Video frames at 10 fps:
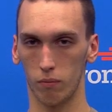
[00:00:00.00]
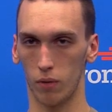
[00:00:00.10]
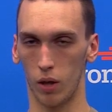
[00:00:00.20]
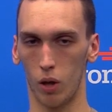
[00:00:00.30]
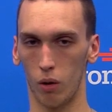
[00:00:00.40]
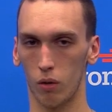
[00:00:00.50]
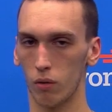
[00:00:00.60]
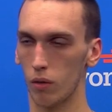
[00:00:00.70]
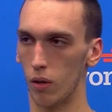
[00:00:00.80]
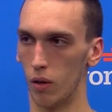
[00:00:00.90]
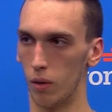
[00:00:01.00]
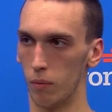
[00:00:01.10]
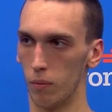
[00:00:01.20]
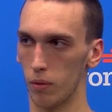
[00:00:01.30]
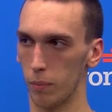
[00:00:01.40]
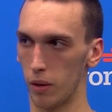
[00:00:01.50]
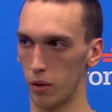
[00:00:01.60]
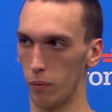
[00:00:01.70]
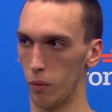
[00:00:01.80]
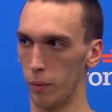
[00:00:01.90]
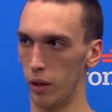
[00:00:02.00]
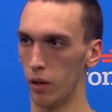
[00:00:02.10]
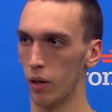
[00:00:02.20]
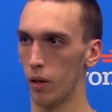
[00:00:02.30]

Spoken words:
at all, especially for me.